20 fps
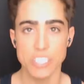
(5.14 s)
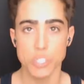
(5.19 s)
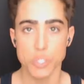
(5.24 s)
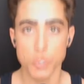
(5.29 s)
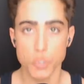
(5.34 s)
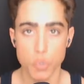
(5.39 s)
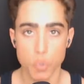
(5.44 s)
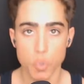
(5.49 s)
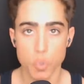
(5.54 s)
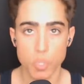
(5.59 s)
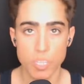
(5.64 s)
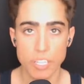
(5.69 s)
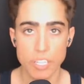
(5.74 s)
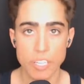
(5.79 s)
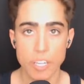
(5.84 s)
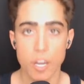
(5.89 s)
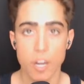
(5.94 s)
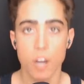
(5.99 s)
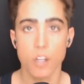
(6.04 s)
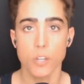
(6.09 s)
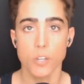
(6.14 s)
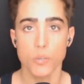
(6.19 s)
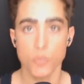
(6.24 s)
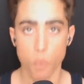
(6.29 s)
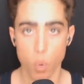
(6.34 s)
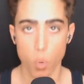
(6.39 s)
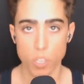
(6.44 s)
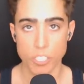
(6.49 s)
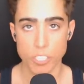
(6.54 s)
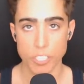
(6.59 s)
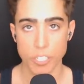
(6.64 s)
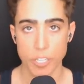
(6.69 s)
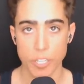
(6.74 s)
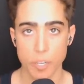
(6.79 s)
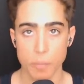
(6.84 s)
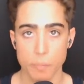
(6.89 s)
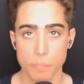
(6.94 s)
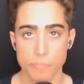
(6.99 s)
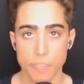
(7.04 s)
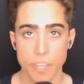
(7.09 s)
truly unfortunate.
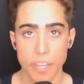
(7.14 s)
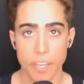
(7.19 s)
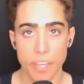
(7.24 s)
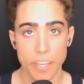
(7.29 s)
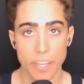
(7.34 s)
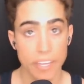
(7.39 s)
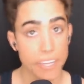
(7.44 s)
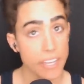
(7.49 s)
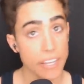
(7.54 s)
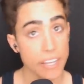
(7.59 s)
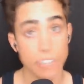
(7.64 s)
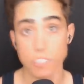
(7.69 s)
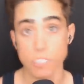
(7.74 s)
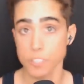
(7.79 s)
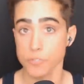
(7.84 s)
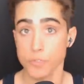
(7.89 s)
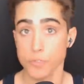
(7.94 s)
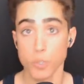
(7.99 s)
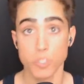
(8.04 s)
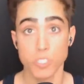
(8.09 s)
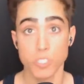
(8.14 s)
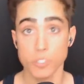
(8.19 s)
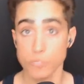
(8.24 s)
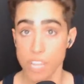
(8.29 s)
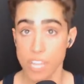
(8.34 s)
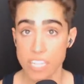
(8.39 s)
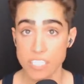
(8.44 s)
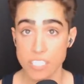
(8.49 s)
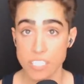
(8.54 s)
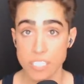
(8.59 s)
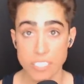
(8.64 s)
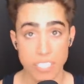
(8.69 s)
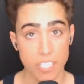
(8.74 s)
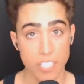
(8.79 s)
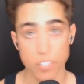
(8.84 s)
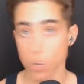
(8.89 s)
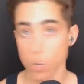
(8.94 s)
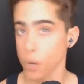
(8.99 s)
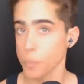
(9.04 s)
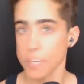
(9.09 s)
Eat your fruits and veggies and
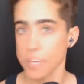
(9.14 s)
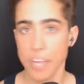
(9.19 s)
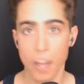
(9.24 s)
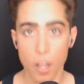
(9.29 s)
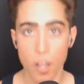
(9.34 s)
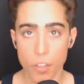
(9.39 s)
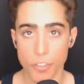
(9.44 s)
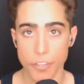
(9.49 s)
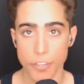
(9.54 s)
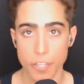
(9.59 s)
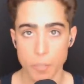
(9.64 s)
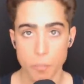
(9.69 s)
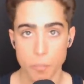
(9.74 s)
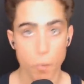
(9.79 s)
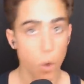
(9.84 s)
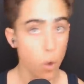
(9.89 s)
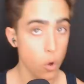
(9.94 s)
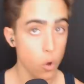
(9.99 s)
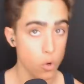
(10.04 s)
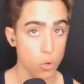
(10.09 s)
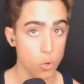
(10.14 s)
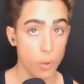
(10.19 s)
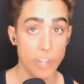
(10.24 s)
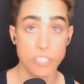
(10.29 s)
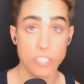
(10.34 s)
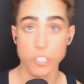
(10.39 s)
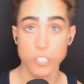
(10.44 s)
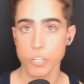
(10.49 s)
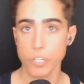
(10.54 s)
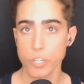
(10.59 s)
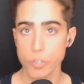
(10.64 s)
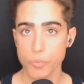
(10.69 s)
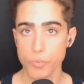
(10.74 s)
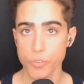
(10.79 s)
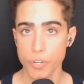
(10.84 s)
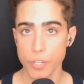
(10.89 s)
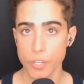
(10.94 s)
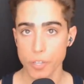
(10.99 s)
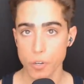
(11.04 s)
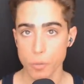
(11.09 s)
you'll be healthy. Whole grains are good for
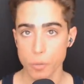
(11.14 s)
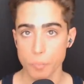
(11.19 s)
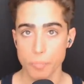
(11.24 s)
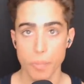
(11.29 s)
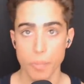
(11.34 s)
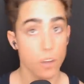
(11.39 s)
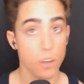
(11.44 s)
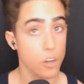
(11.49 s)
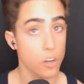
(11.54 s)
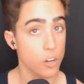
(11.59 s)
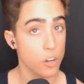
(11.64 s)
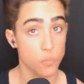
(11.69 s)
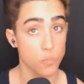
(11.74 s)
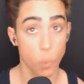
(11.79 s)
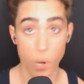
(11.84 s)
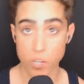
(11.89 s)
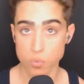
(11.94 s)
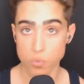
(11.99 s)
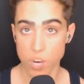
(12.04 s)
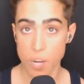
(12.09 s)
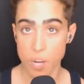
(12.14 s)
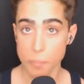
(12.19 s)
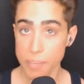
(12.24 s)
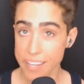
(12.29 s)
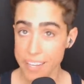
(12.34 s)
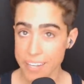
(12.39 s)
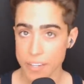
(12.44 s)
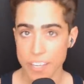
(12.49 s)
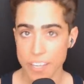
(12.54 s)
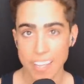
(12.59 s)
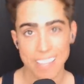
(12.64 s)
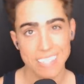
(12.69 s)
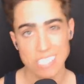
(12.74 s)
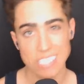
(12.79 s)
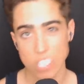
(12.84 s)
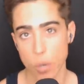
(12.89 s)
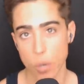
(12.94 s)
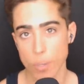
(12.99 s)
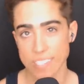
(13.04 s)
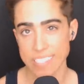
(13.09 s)
you. Avoid red meat. It's
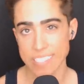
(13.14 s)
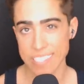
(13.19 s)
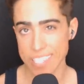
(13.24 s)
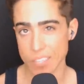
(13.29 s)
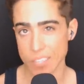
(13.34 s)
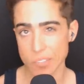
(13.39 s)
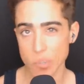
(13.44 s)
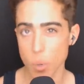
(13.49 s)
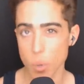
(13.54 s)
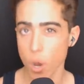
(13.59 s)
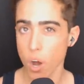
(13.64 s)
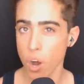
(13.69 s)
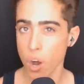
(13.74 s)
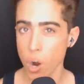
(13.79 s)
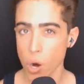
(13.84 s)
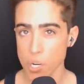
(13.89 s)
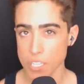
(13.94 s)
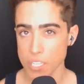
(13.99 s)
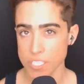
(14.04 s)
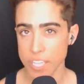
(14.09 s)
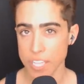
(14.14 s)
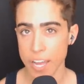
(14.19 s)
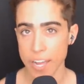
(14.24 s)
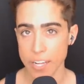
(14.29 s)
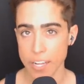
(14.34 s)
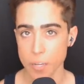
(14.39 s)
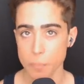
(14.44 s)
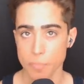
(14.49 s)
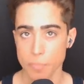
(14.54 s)
going to give you a heart attack.